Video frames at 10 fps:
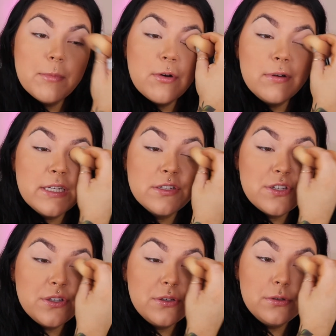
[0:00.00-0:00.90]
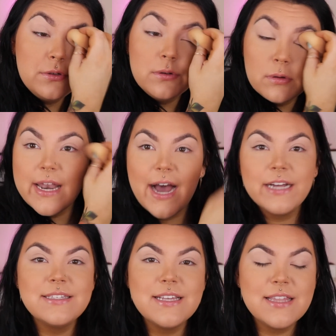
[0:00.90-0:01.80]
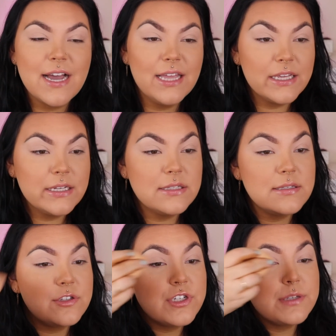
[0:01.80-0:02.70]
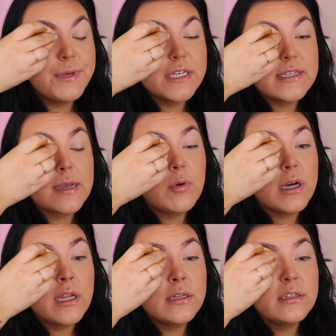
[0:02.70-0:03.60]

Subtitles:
going to not set the eyelids just because I want